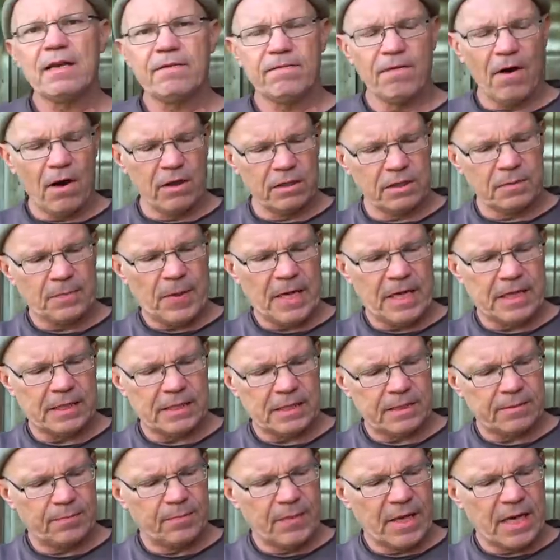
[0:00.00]
advanced
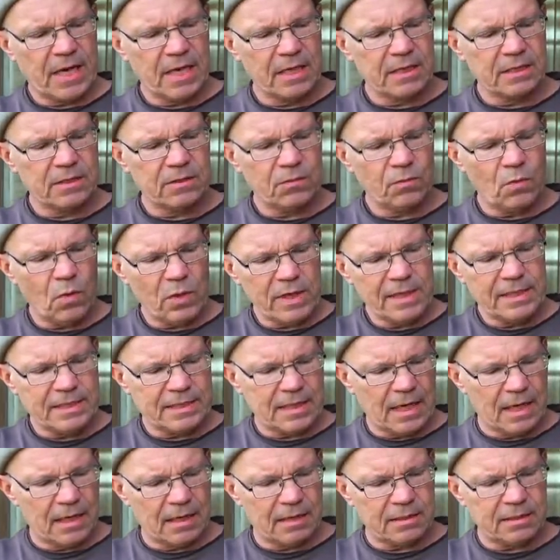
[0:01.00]
piece because what it
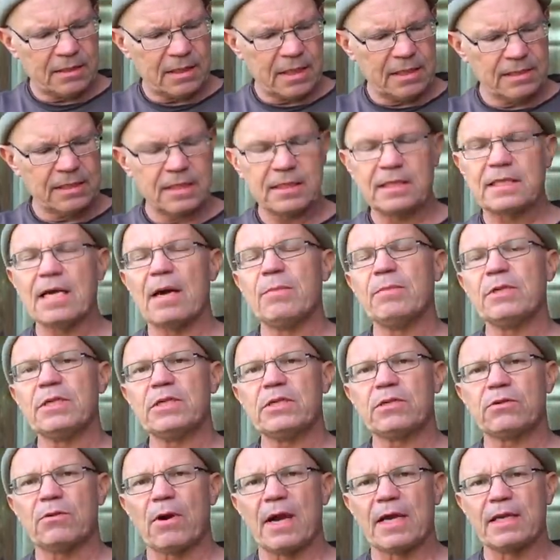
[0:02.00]
does is it
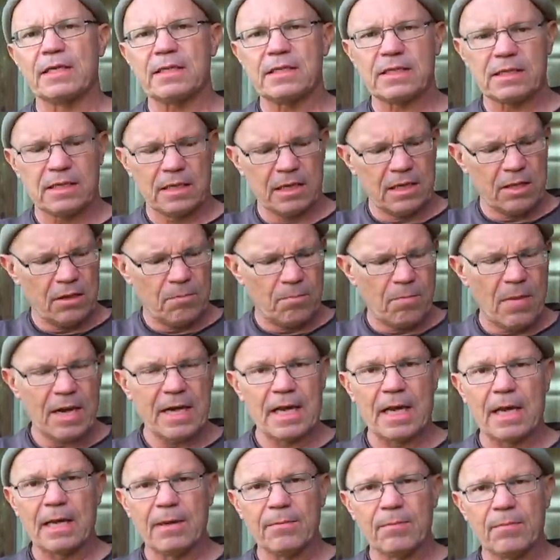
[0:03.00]
demonstrates
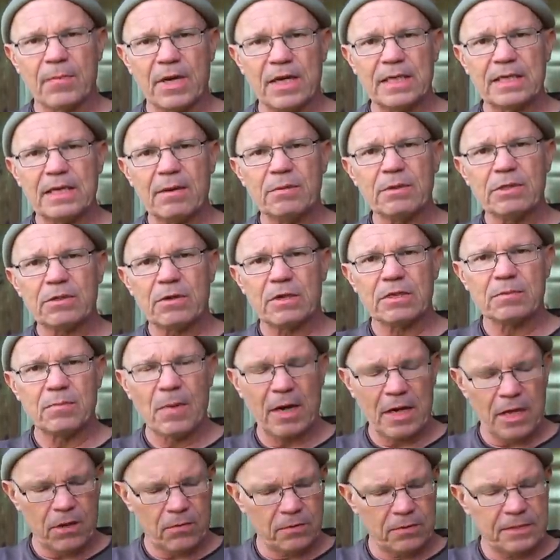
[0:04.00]
money, but it demonstrates
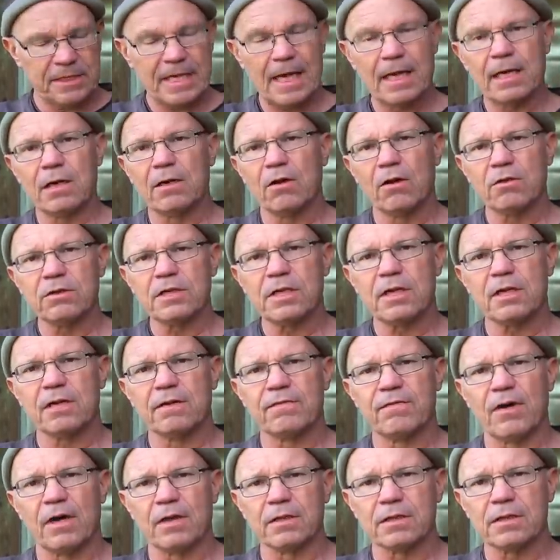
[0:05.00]
money through technological
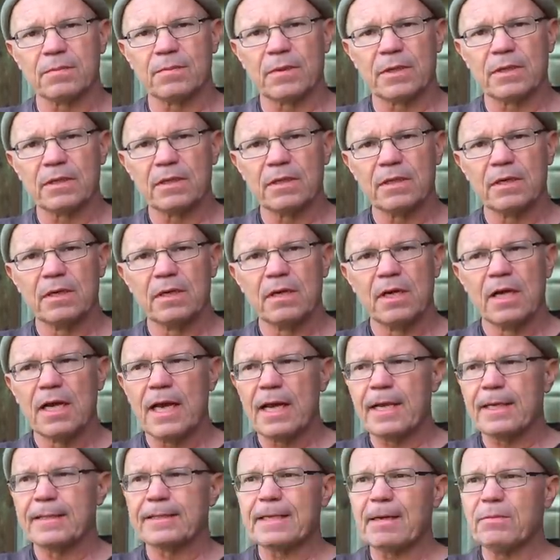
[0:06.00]
advancement.
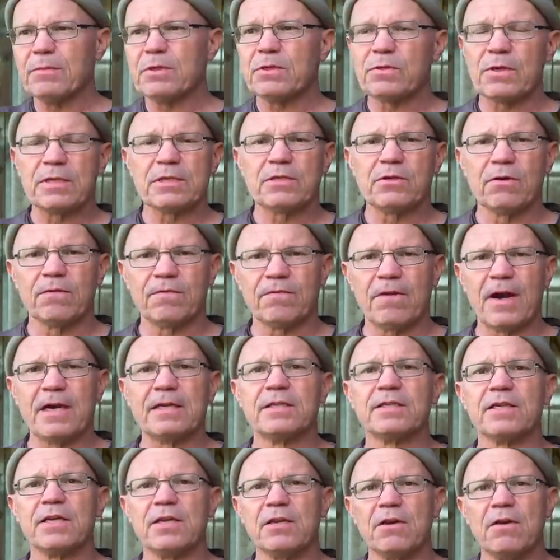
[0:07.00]
It demonstrates to your
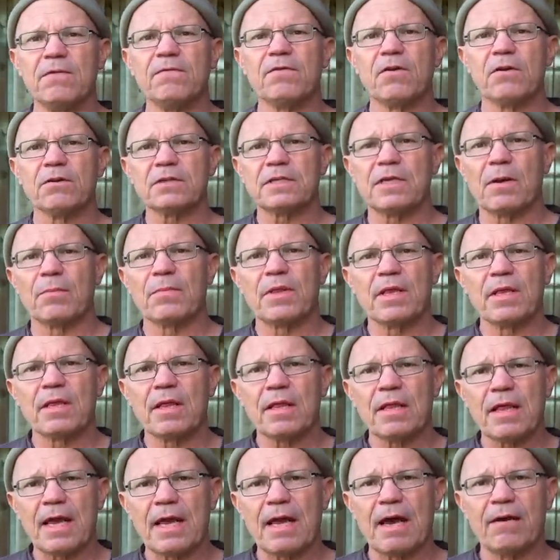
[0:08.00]
friends that you've got something
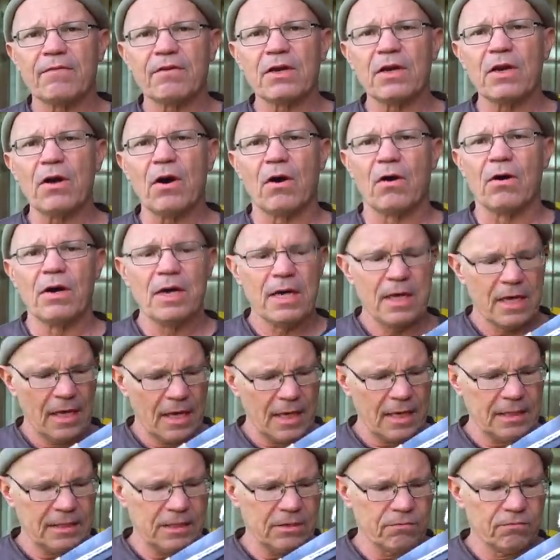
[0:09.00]
that they haven't got.
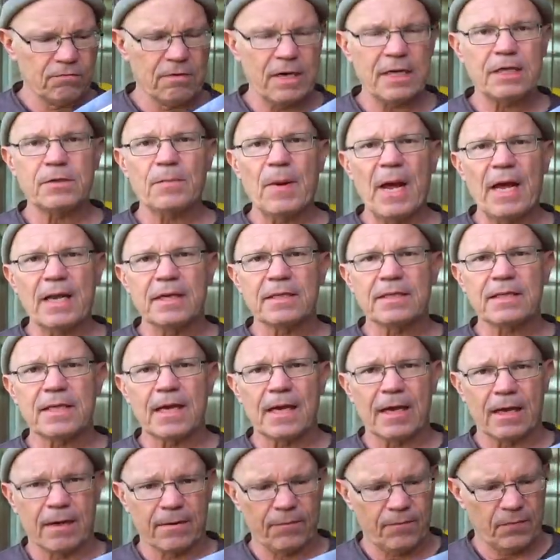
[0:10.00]
It's a rich man's
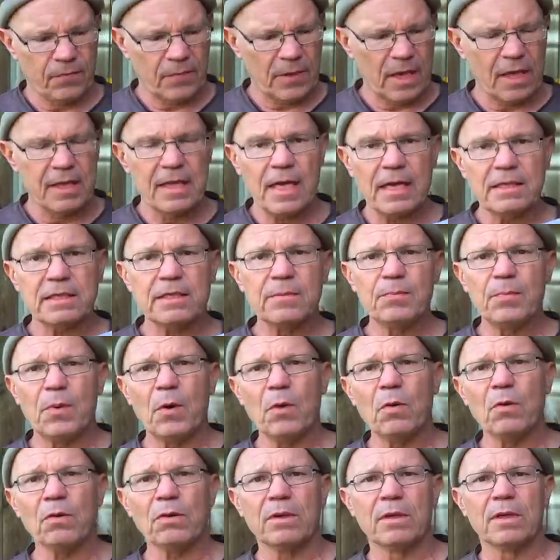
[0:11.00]
thing. And that's
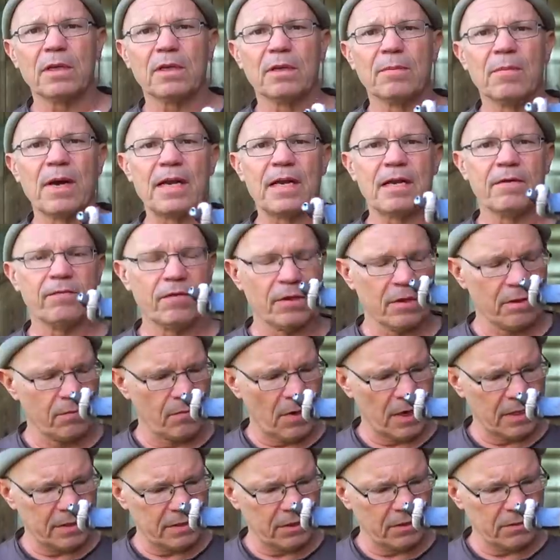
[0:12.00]
important in the medieval and the
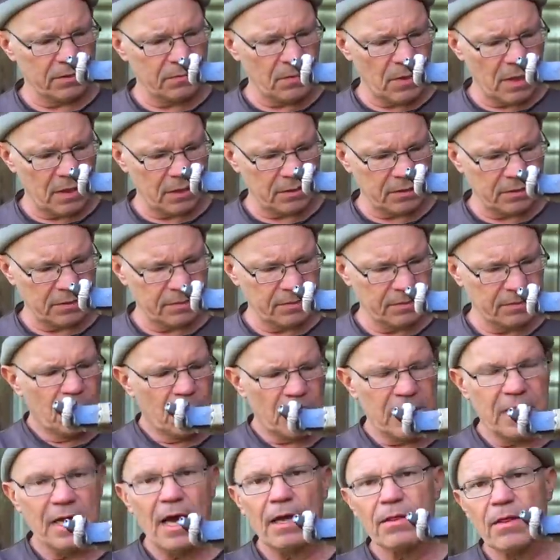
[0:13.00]
Renaissance world.
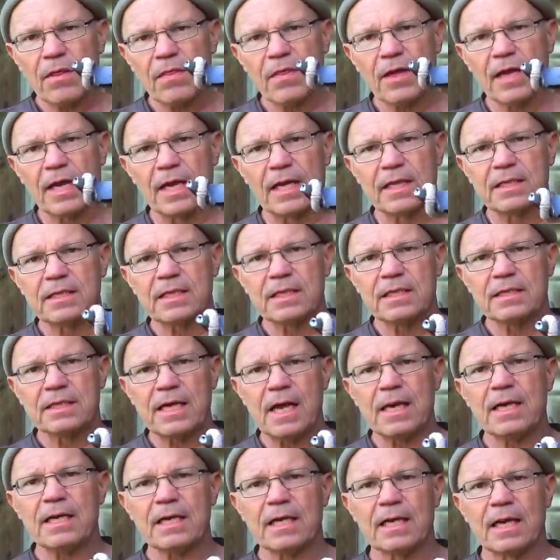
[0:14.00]
But the other thing is,
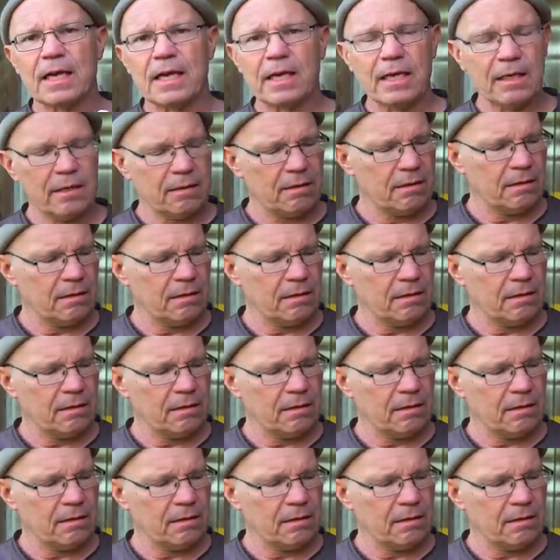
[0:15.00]
technically,